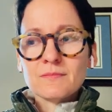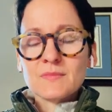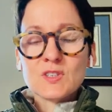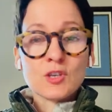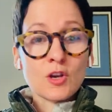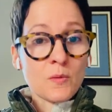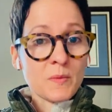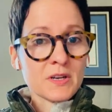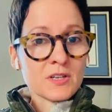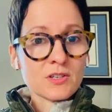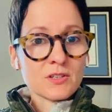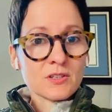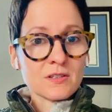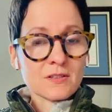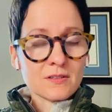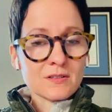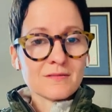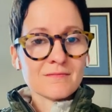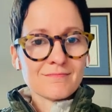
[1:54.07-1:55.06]
So much
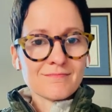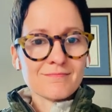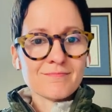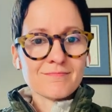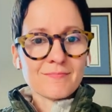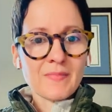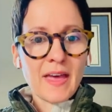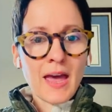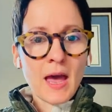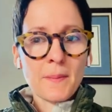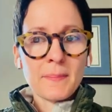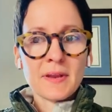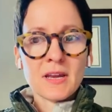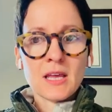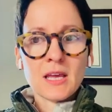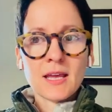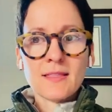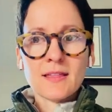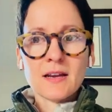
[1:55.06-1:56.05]
is
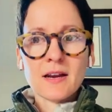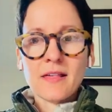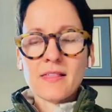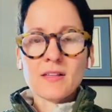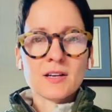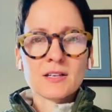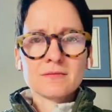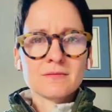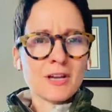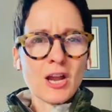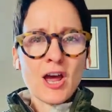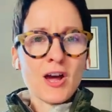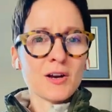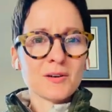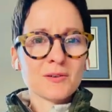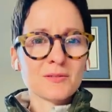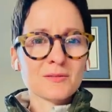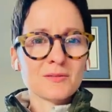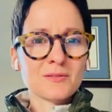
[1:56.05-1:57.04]
happening. And then I thought,
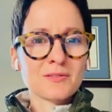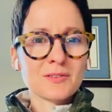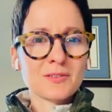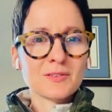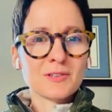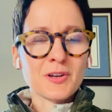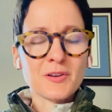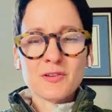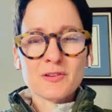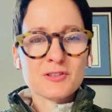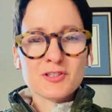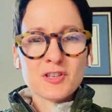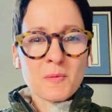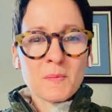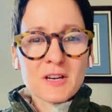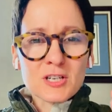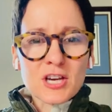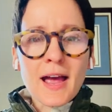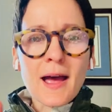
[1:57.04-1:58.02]
no, there's so
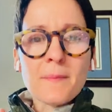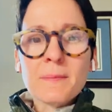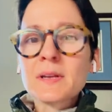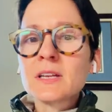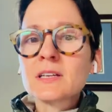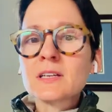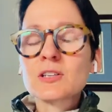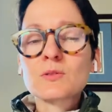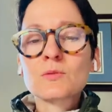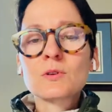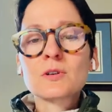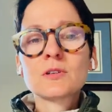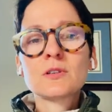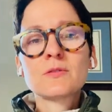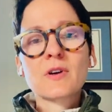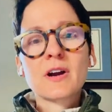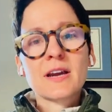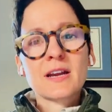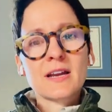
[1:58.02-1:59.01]
much happening in the
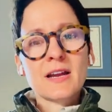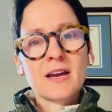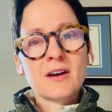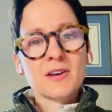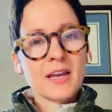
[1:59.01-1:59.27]
world right now.